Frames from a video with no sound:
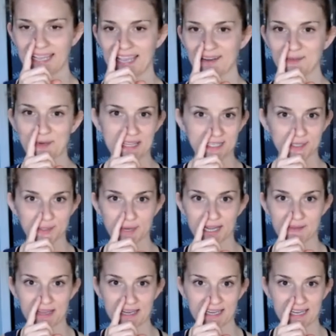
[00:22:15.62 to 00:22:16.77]
And again, one of these
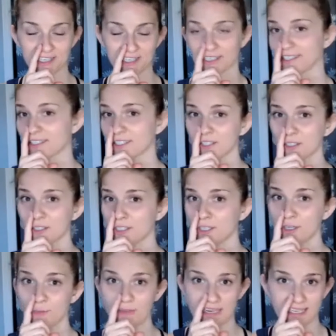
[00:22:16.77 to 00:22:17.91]
recommendations,
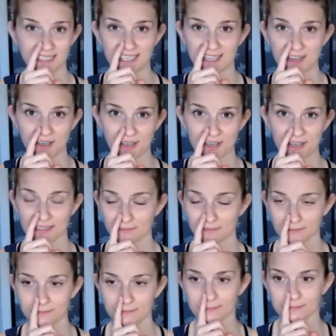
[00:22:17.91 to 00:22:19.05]
two minutes and you're good.
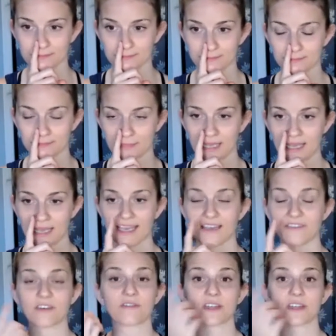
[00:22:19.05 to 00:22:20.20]

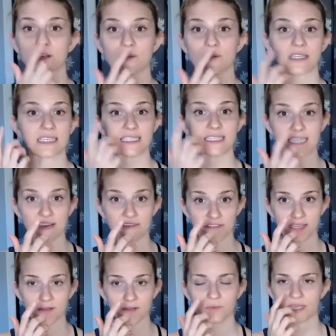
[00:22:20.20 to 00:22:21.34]
If you're feeling really
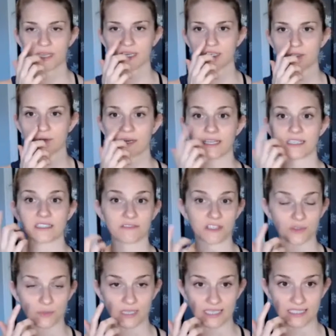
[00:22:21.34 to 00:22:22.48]
stuffy, we can do it as a
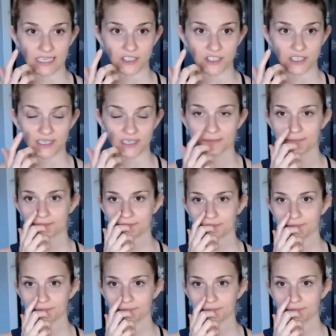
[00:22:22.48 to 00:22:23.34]
visualization.